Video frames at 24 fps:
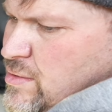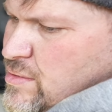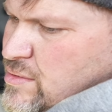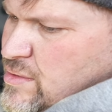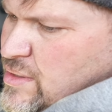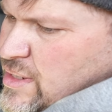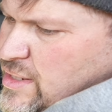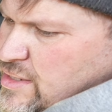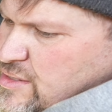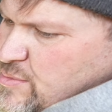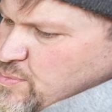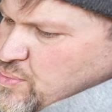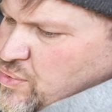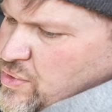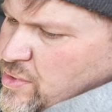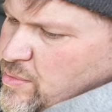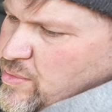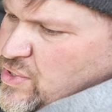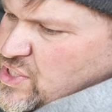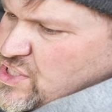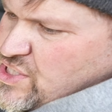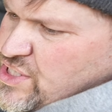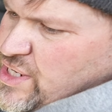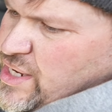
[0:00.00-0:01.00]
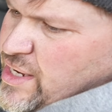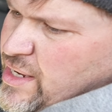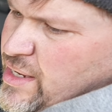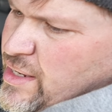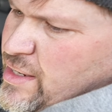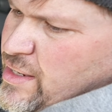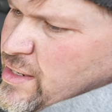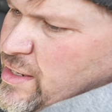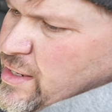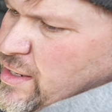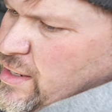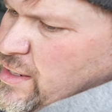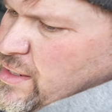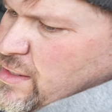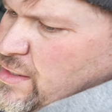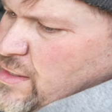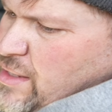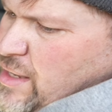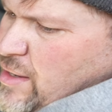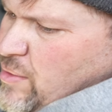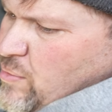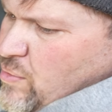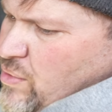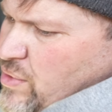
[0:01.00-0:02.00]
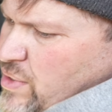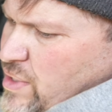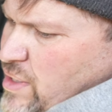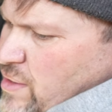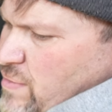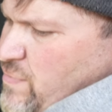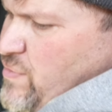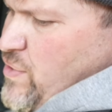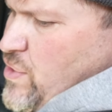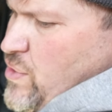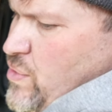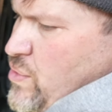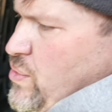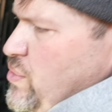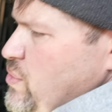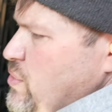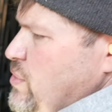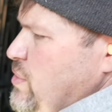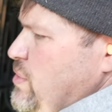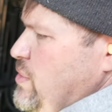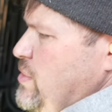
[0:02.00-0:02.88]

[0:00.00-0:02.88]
So that's pretty much it, and that will give you